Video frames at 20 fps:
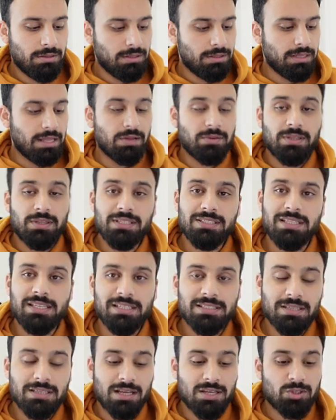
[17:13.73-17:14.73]
Now this
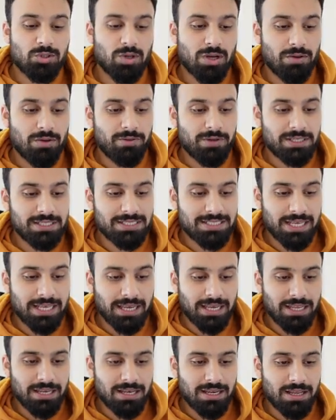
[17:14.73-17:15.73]
leads us to our
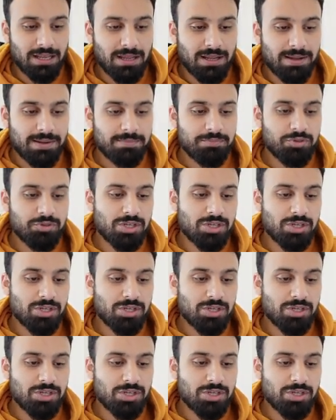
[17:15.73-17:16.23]
second um,